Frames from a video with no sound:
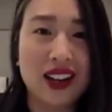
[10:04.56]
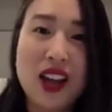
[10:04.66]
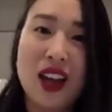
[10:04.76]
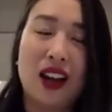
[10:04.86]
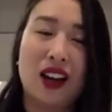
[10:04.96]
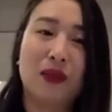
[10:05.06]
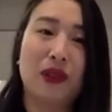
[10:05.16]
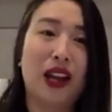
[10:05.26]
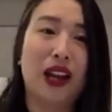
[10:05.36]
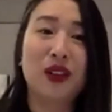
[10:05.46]

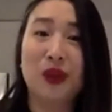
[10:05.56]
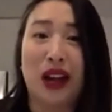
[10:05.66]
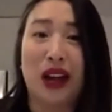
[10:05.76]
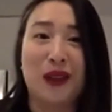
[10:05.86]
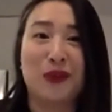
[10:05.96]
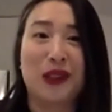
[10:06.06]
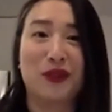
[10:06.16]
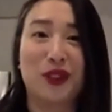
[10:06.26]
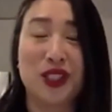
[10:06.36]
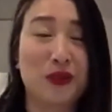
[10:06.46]
I don't know why, but
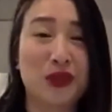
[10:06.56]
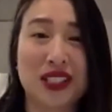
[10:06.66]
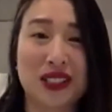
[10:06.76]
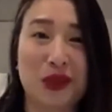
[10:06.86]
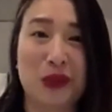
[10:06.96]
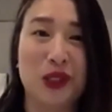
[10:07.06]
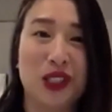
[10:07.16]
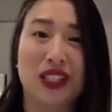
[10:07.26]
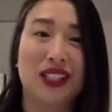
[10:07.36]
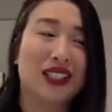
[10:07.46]
for some reason people just
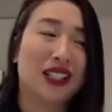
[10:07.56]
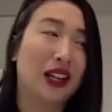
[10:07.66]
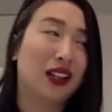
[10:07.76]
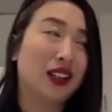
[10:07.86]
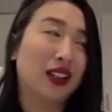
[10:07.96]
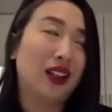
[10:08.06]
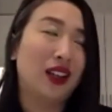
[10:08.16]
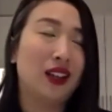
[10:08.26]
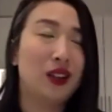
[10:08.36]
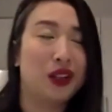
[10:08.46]
think it's like
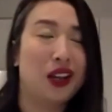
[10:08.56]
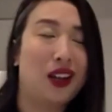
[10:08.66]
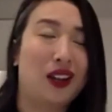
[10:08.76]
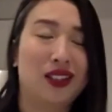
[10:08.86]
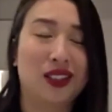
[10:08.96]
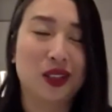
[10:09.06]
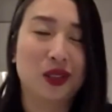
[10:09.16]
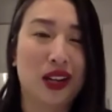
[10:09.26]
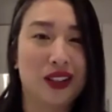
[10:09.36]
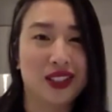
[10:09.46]
a-okay to go
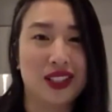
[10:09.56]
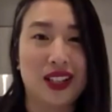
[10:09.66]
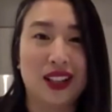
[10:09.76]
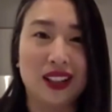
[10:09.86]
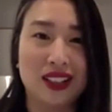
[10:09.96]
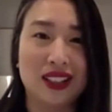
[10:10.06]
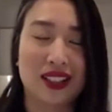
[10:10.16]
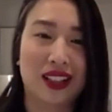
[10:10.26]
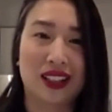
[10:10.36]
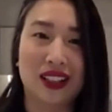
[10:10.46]
around saying things
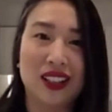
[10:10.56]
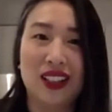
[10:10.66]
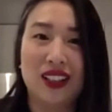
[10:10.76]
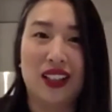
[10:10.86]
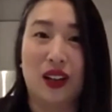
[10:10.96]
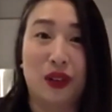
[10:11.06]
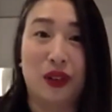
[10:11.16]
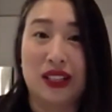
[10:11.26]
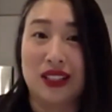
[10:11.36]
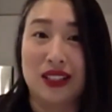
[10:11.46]
like that are
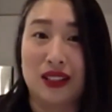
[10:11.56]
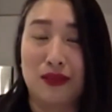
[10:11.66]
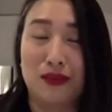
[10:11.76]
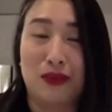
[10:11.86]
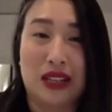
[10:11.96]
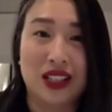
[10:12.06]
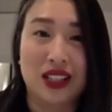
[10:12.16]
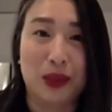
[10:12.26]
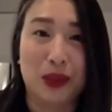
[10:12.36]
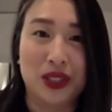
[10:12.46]
racist and messed up
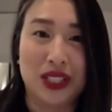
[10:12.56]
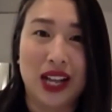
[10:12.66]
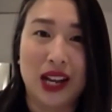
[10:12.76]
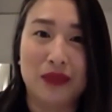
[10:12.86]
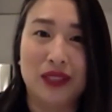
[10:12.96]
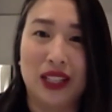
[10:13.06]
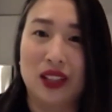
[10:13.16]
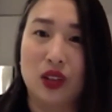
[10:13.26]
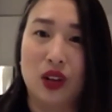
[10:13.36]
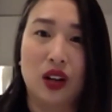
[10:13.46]
all the time. Like,
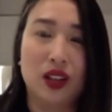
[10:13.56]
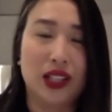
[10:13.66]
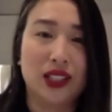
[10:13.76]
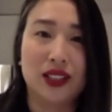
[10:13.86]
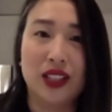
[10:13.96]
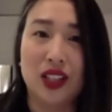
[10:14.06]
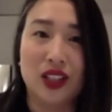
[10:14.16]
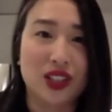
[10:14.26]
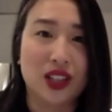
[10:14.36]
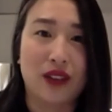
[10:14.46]
our elected
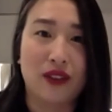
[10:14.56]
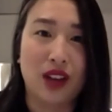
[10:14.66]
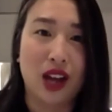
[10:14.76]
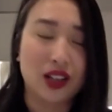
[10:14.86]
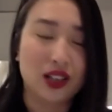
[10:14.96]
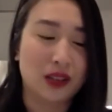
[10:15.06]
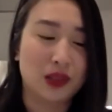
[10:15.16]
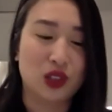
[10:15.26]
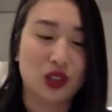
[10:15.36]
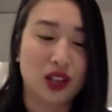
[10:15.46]
leaders have not
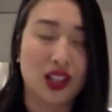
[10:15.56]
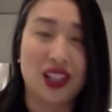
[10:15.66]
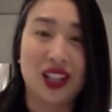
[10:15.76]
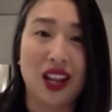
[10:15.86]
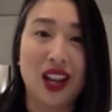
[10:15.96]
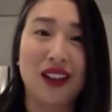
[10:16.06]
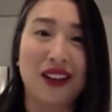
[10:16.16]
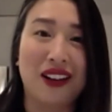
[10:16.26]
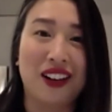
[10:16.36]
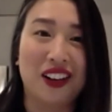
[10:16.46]
demonstrated that they
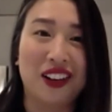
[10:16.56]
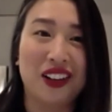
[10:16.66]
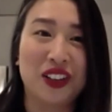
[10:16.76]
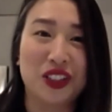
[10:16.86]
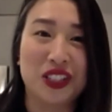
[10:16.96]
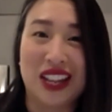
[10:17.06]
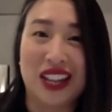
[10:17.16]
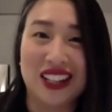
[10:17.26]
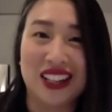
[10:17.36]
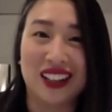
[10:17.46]
are
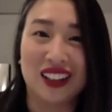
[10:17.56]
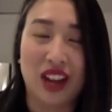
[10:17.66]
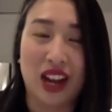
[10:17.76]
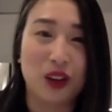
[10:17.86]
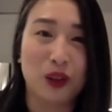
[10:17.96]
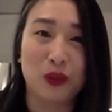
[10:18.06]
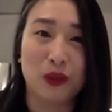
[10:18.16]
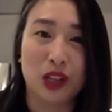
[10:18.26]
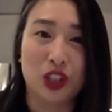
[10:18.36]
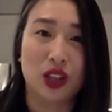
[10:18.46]
understanding of how
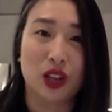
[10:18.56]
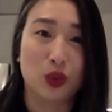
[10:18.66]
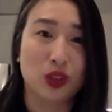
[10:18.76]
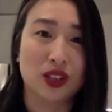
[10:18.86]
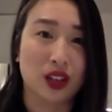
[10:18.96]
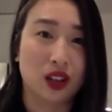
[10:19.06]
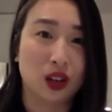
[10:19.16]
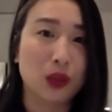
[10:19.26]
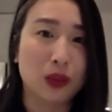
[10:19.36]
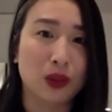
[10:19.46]
much their words can hurt
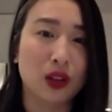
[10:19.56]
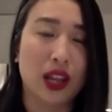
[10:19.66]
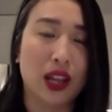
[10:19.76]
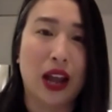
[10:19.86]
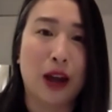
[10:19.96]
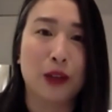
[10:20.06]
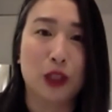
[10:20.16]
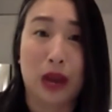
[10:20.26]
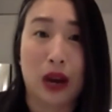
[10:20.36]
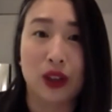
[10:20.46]
people and how much
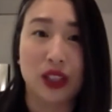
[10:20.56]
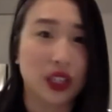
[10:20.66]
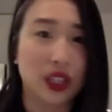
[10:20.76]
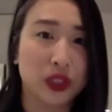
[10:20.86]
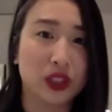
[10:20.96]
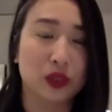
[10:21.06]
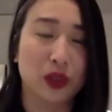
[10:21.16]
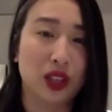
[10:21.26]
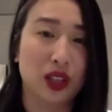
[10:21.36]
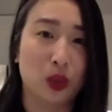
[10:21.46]
power that they wield with
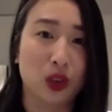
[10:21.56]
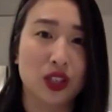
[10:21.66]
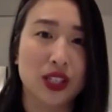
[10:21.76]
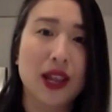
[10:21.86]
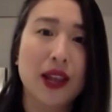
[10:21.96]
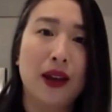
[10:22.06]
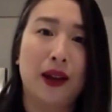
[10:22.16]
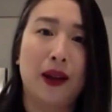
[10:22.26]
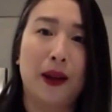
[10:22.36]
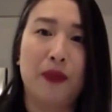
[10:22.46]
their words.
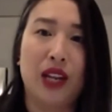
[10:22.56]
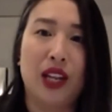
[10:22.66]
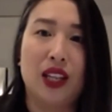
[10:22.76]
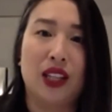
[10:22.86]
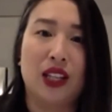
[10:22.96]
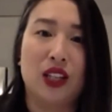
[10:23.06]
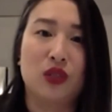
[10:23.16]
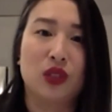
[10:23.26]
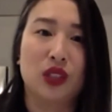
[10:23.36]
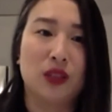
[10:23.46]
And I think that it's
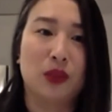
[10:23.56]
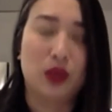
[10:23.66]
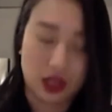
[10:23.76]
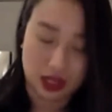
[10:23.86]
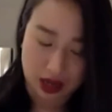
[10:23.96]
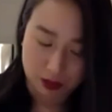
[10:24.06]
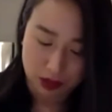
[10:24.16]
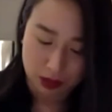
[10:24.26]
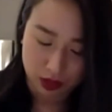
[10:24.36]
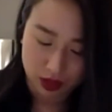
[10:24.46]
really important that
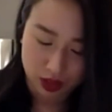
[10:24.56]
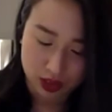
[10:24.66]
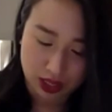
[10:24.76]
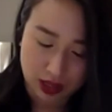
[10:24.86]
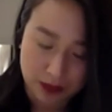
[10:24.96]
people understand that.